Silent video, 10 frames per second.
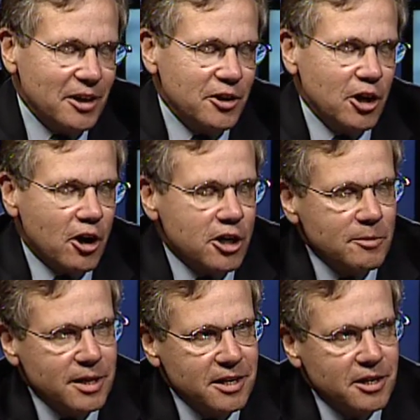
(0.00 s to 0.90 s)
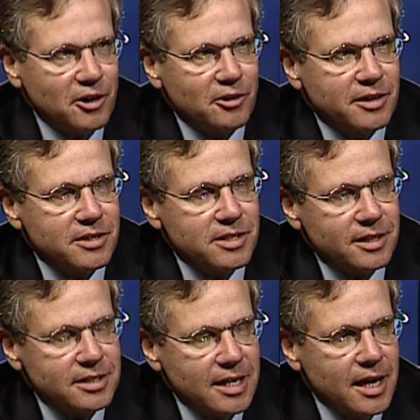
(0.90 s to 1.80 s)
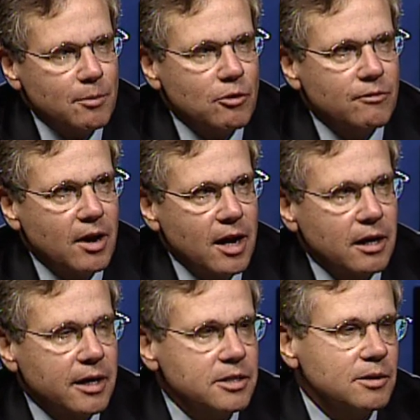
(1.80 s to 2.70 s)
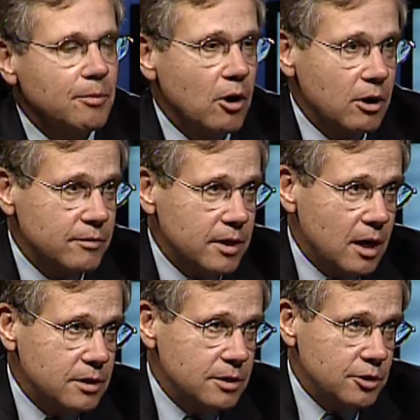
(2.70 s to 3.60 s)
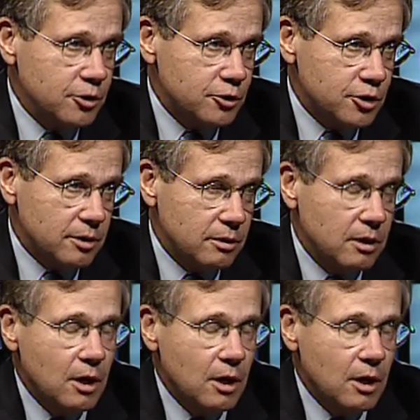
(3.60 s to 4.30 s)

The argument here is that TABOR violates a part of the Constitution